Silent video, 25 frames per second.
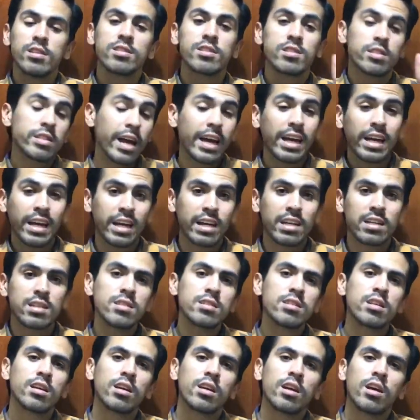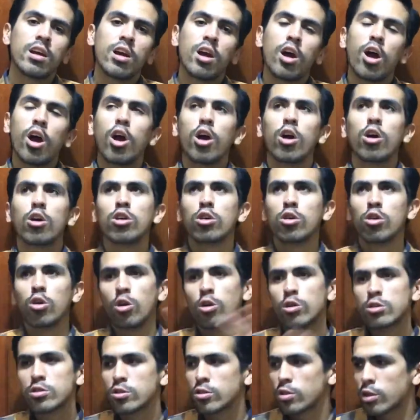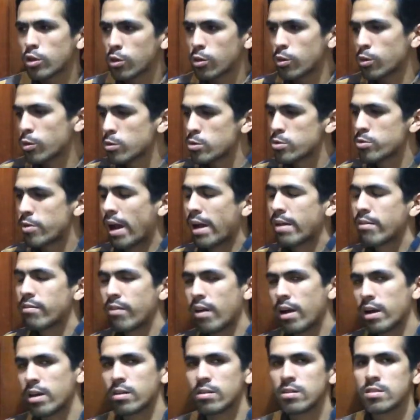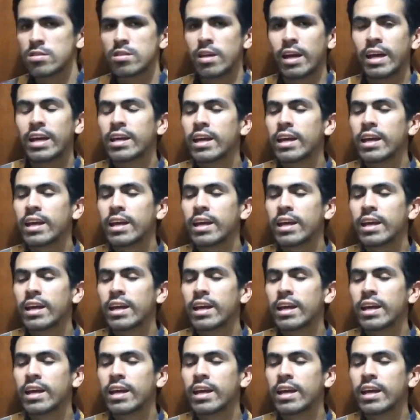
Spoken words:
Second, go to the Google Drive files